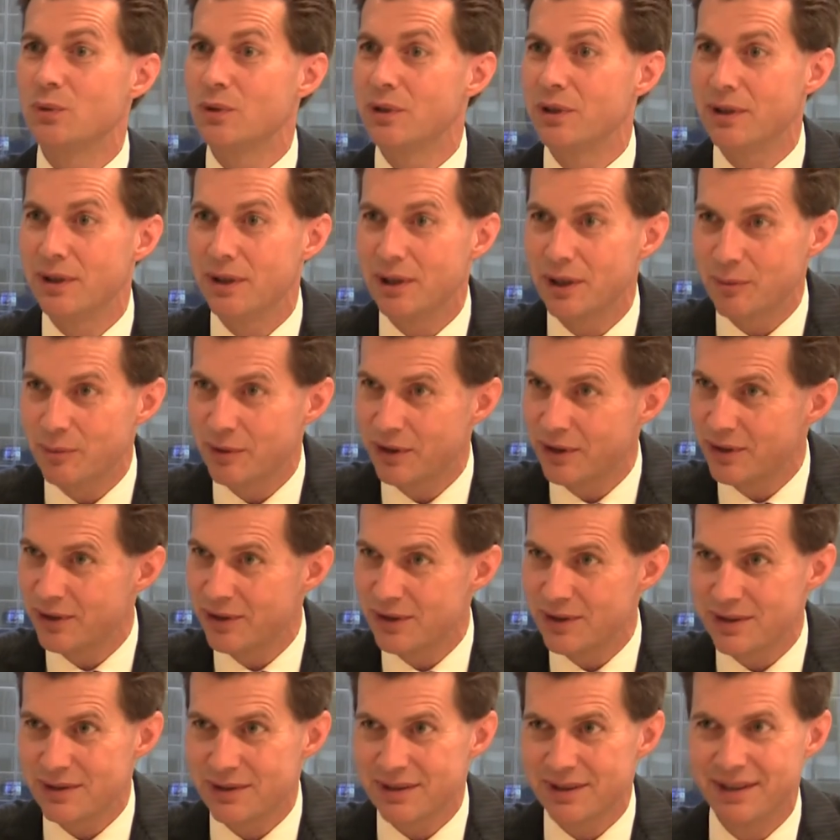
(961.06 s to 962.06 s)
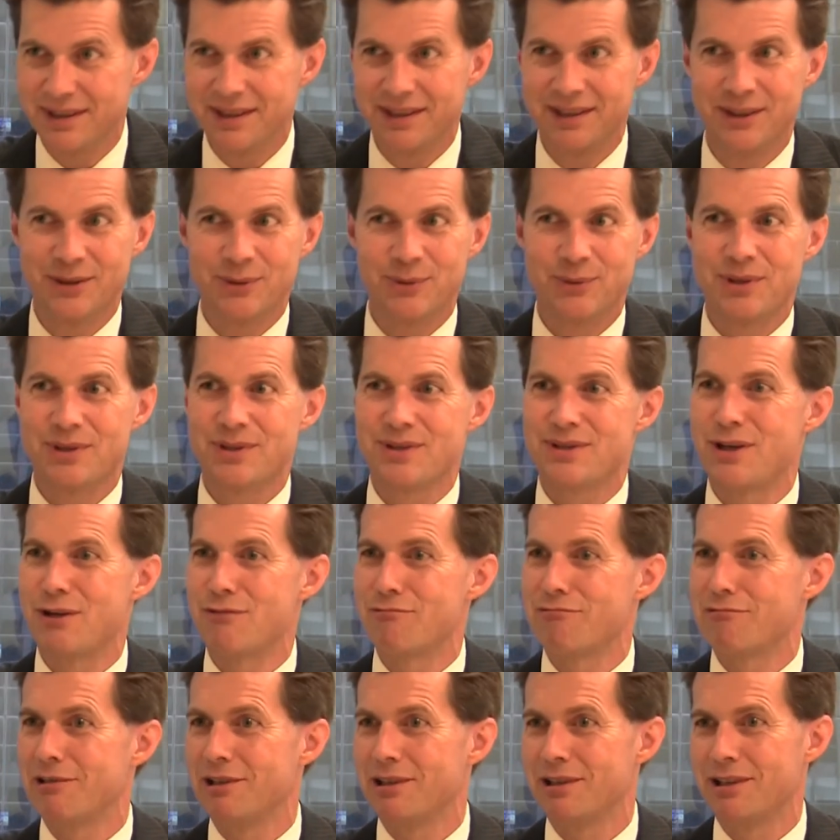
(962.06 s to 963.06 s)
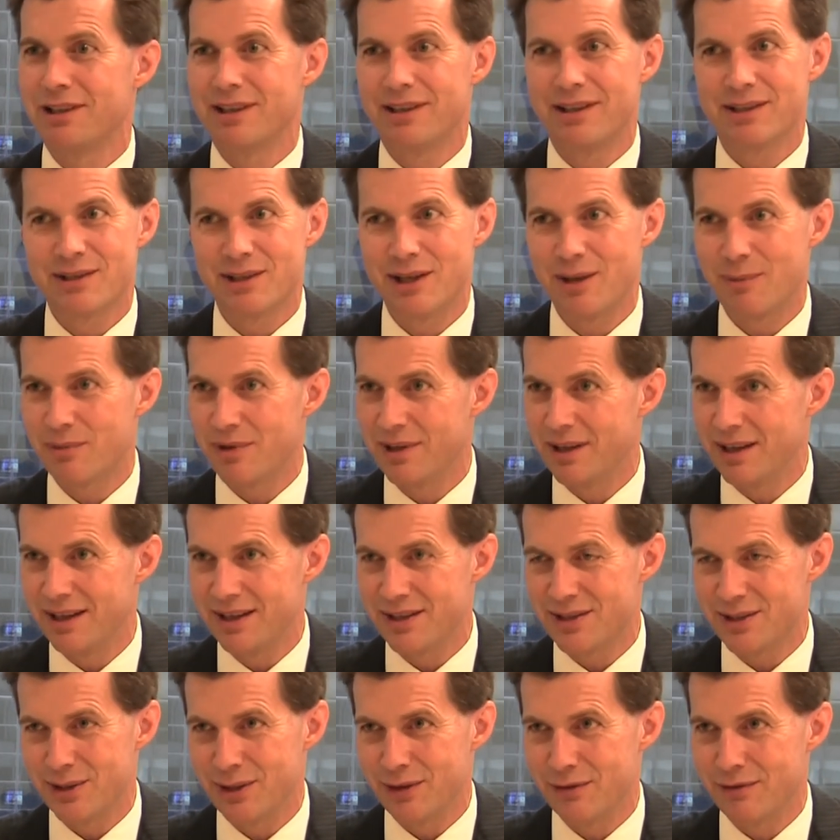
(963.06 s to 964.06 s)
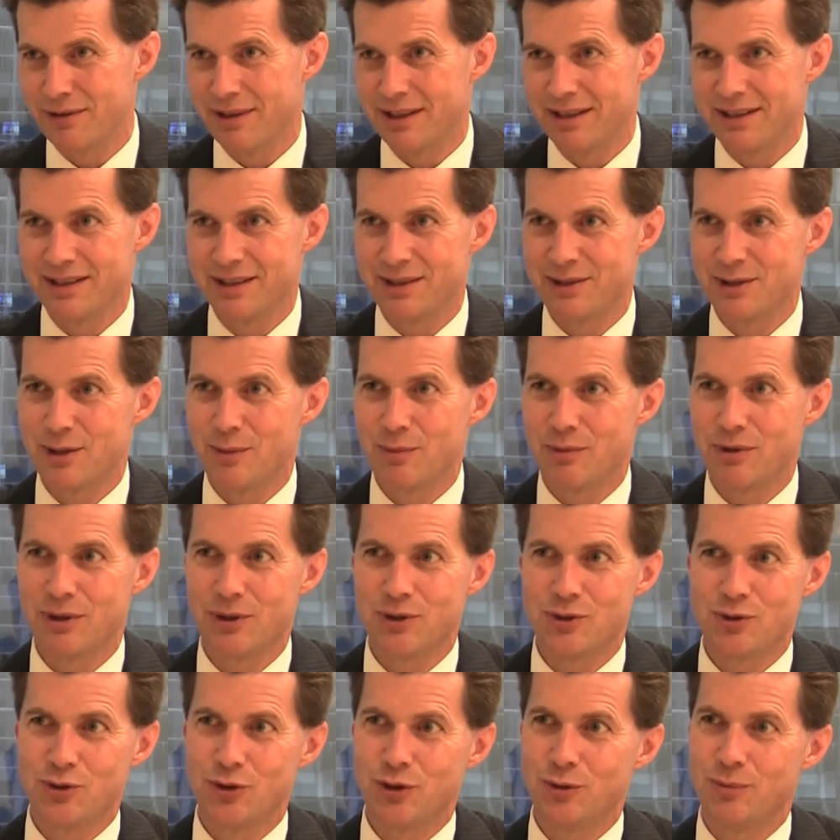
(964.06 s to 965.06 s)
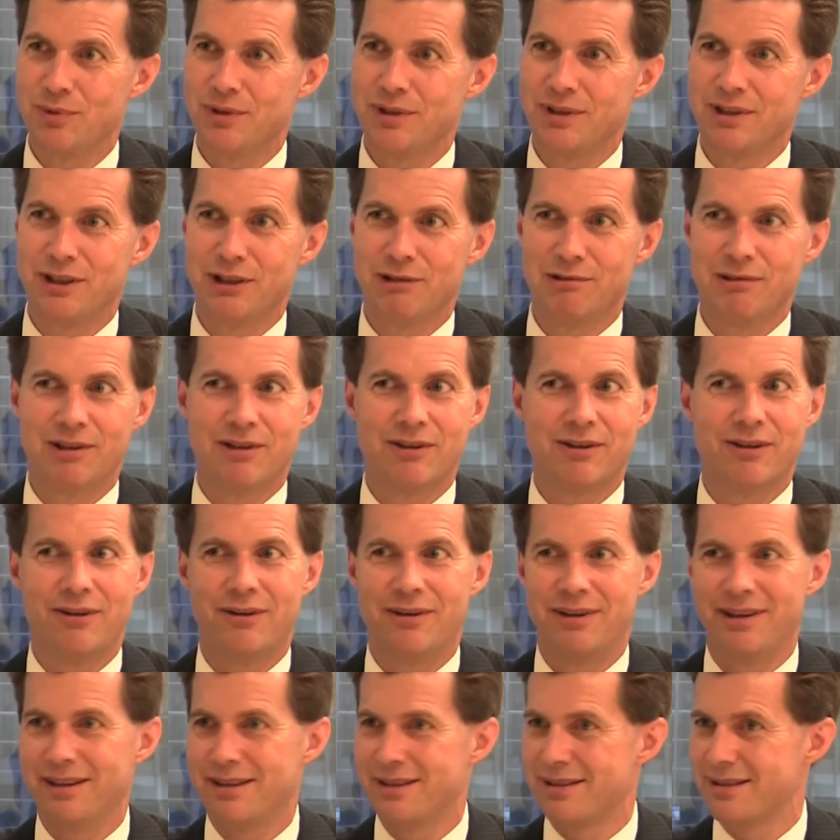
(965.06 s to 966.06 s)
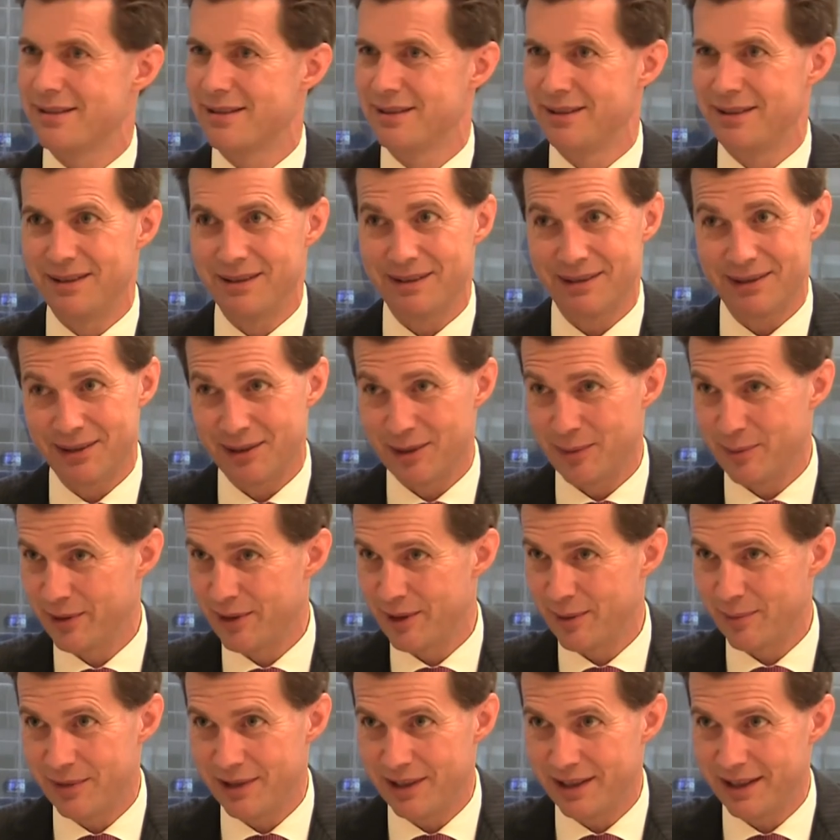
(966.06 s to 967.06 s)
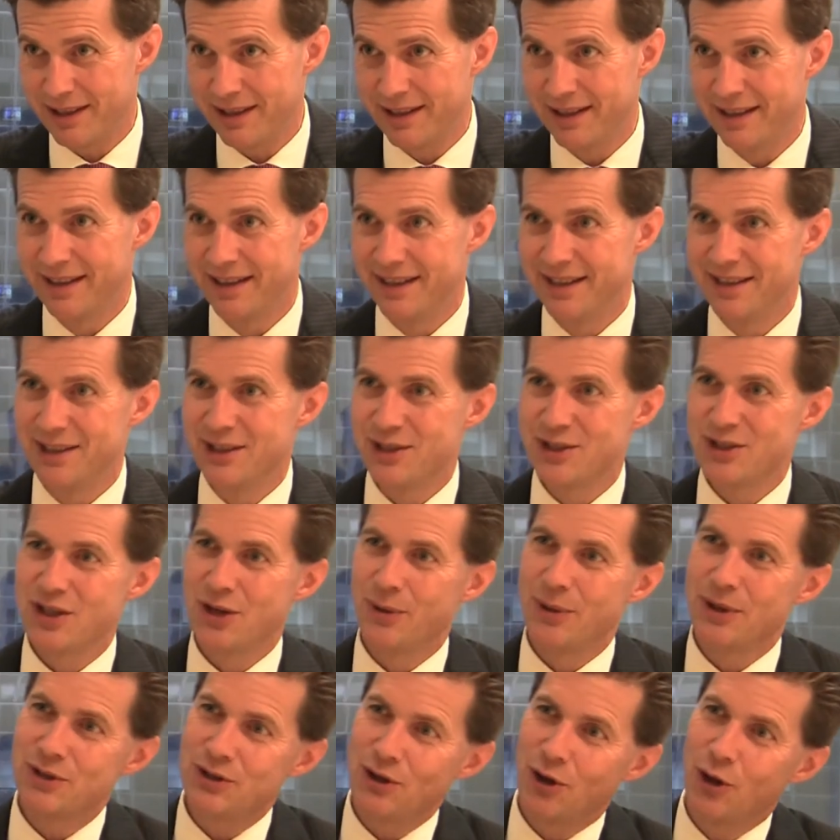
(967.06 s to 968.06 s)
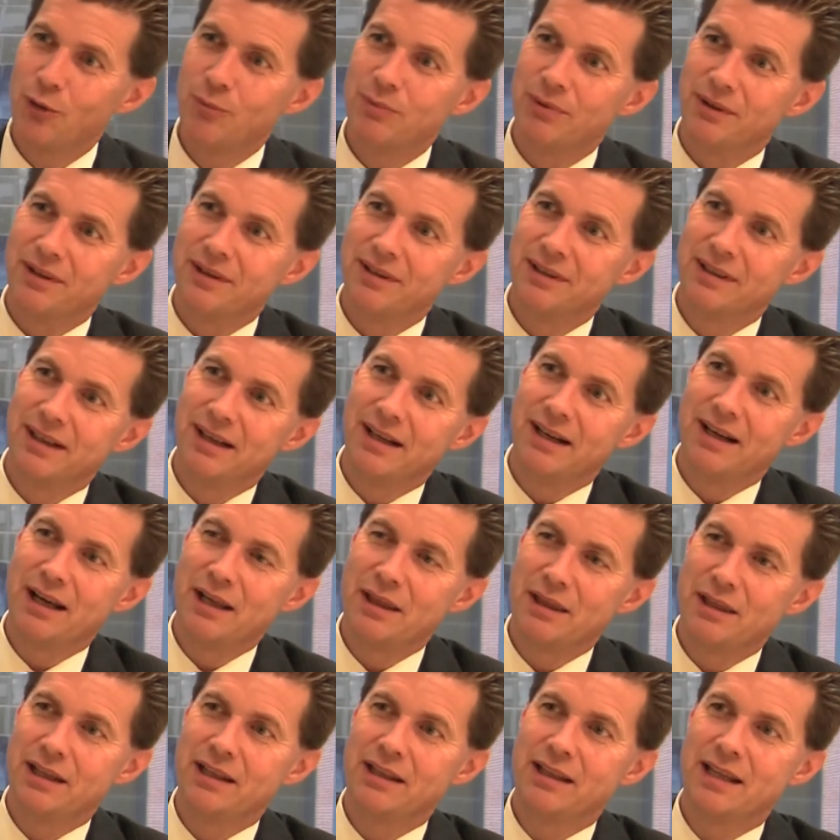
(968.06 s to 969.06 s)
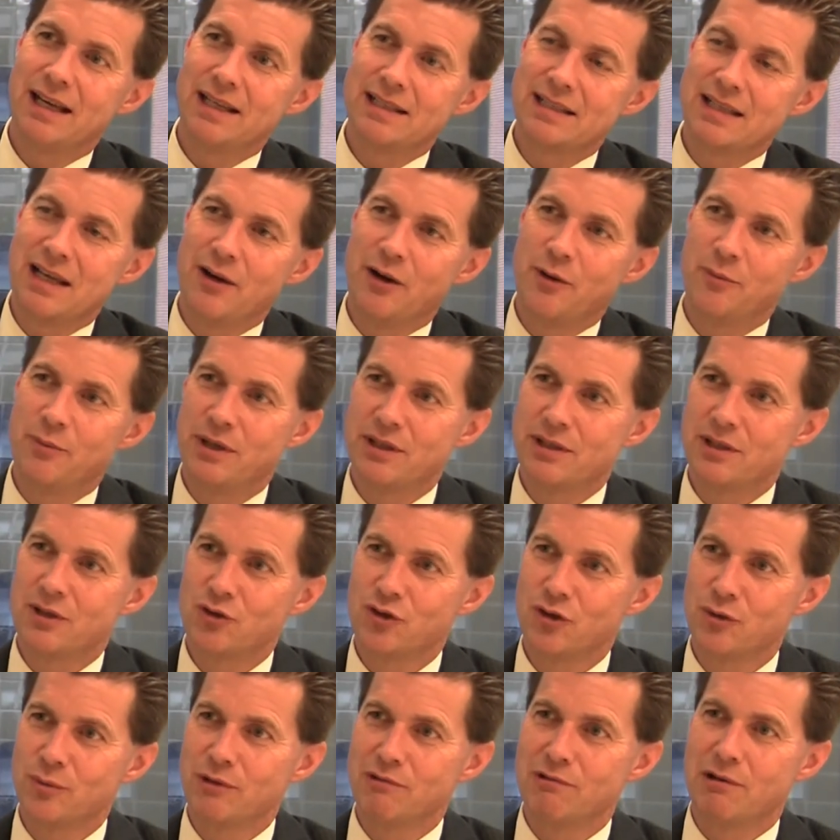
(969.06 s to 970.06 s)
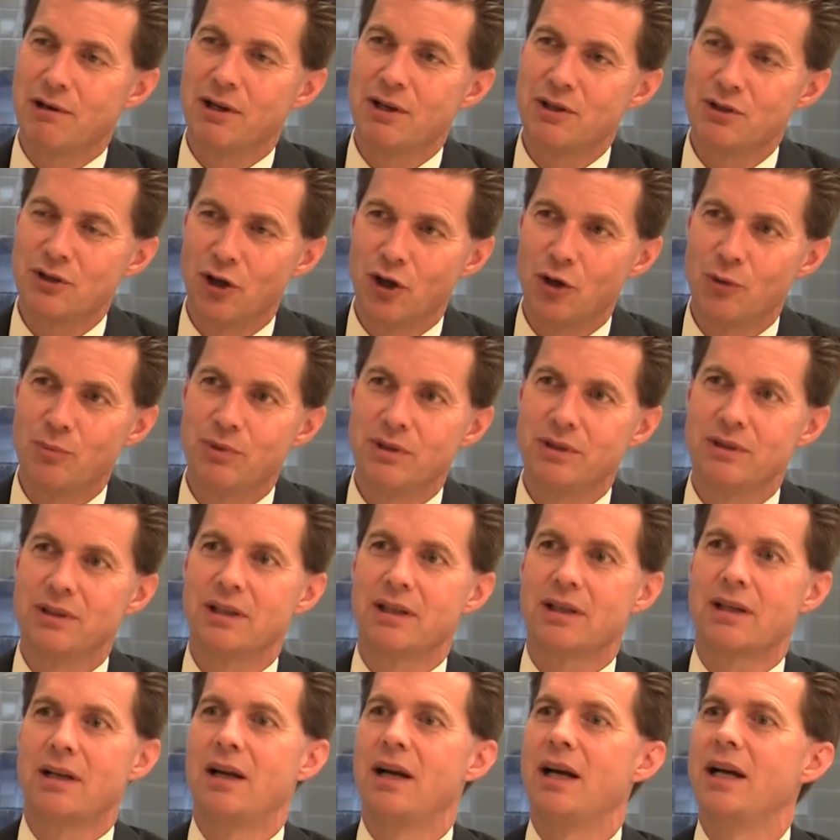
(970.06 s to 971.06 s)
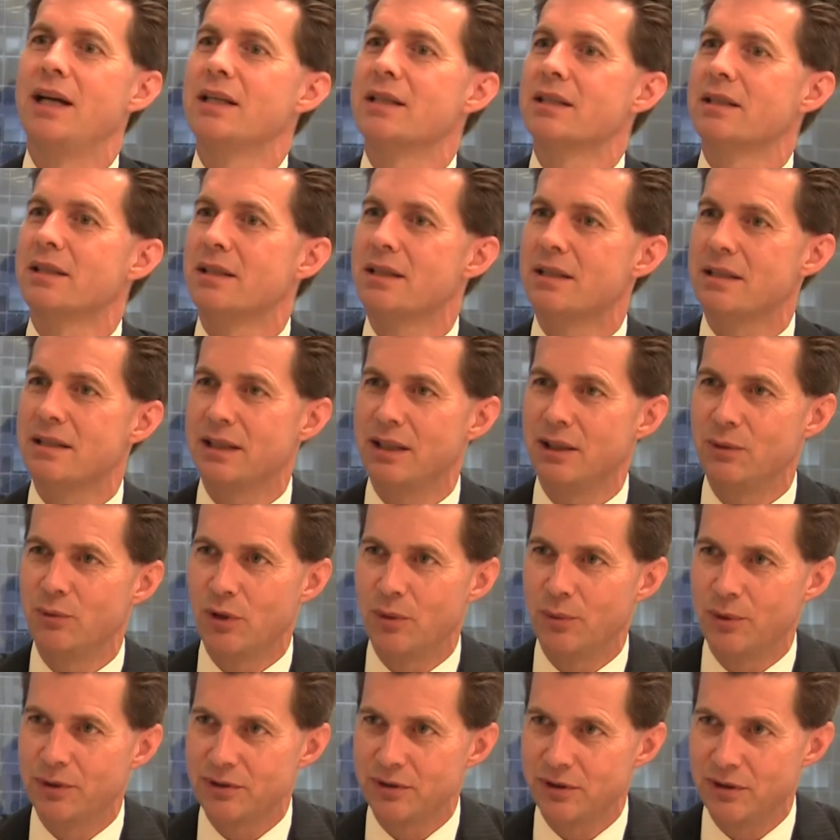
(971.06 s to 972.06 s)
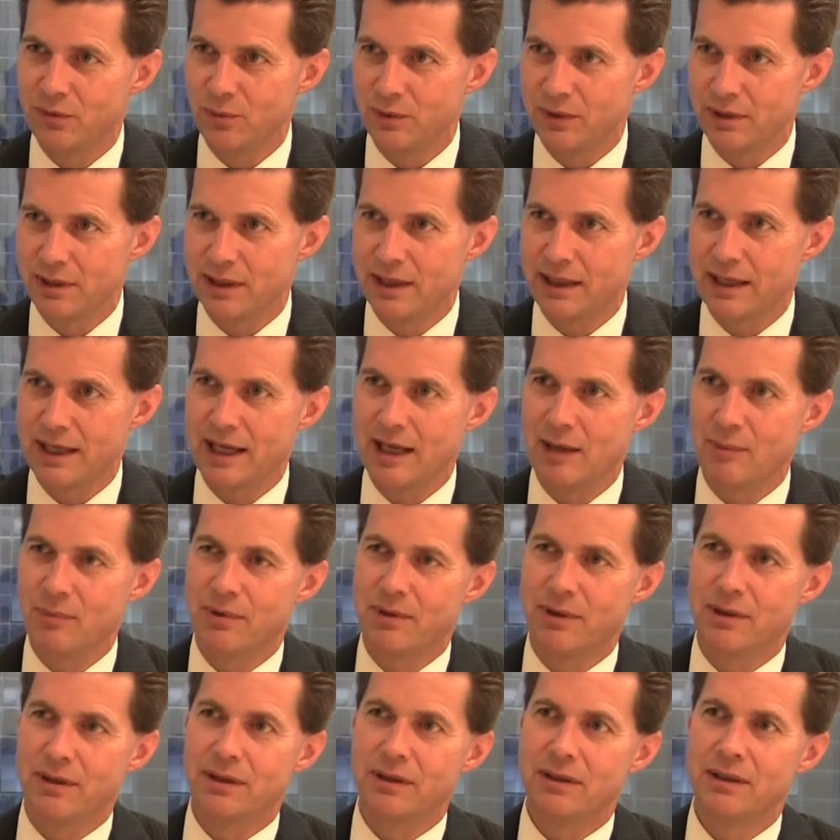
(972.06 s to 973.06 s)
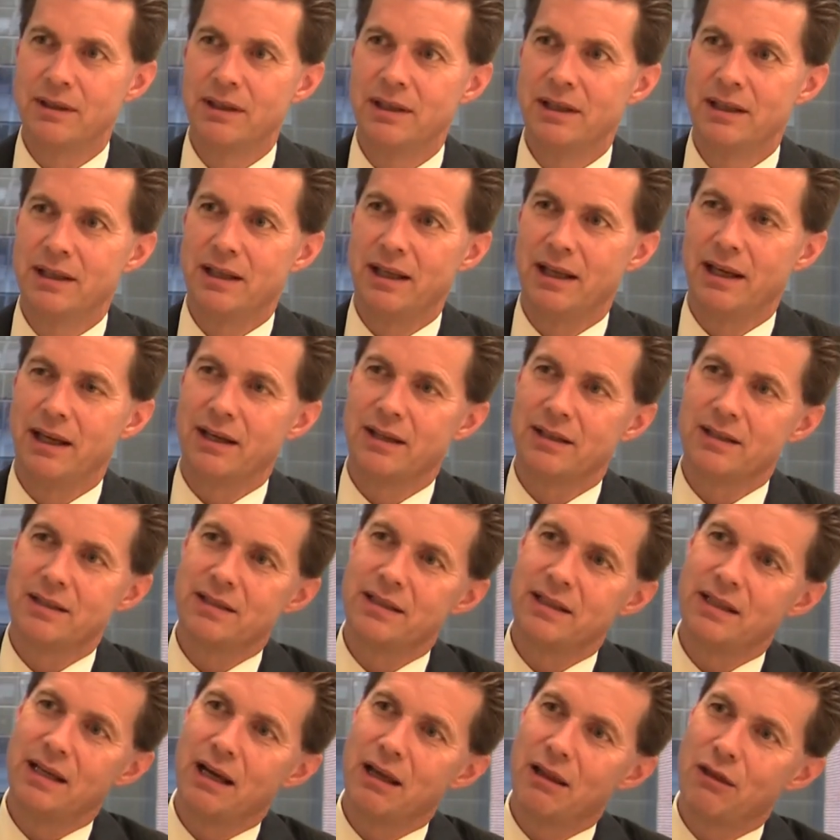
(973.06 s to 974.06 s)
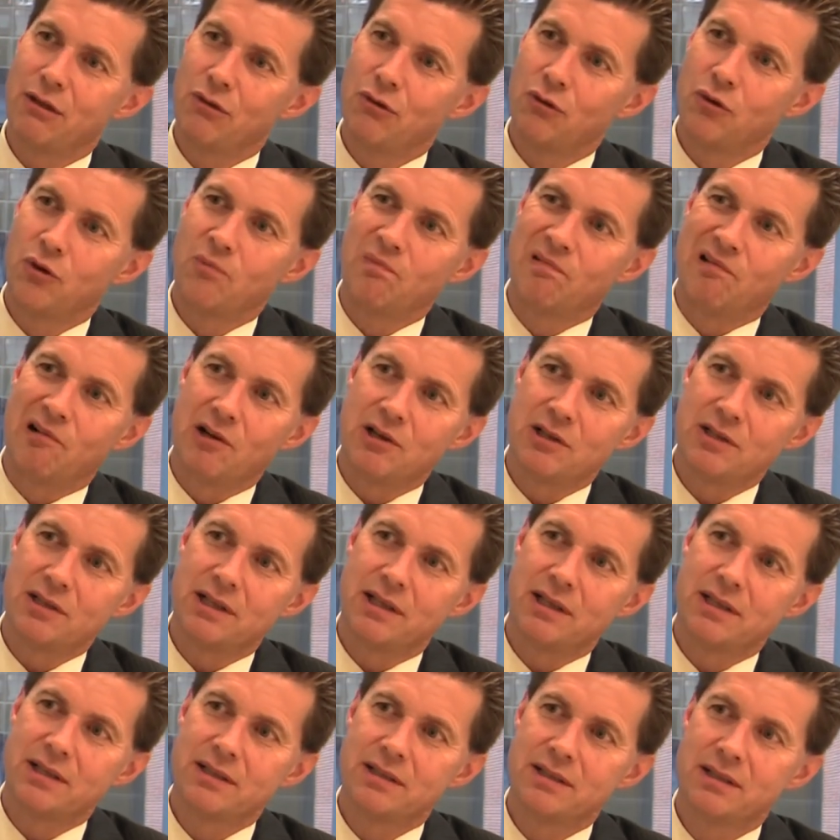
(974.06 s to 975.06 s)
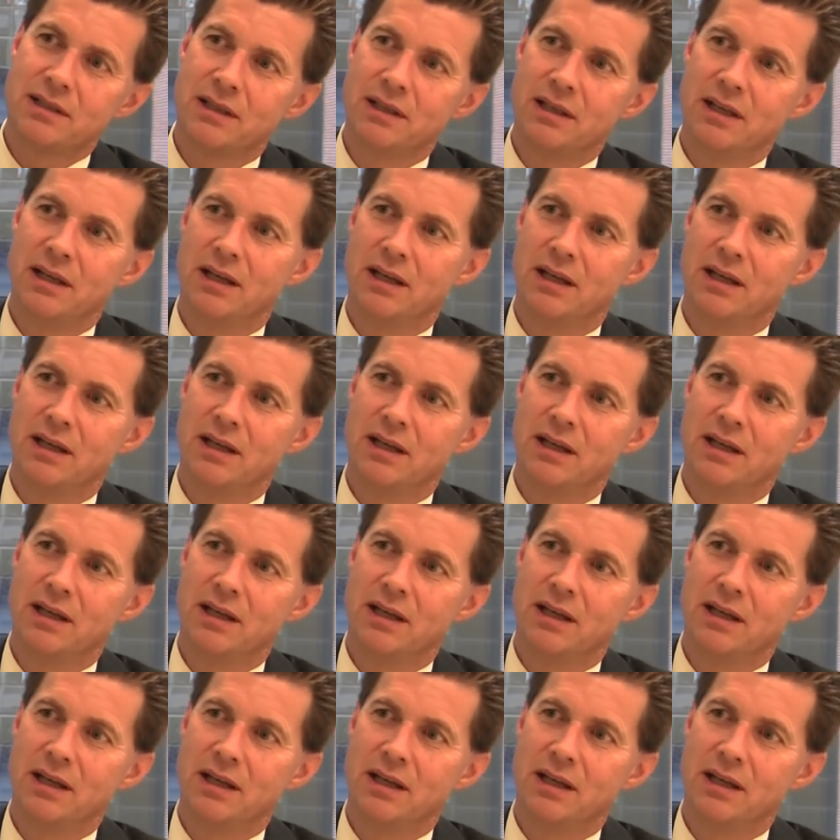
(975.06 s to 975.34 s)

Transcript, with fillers: work because once I've written it, it's up there. So if I did something stupid a year ago, it's still going to be up there. So it's open, and I think that's how a business should be run. It's open, the clients can see what we're doing with their capital, they can see our thought process.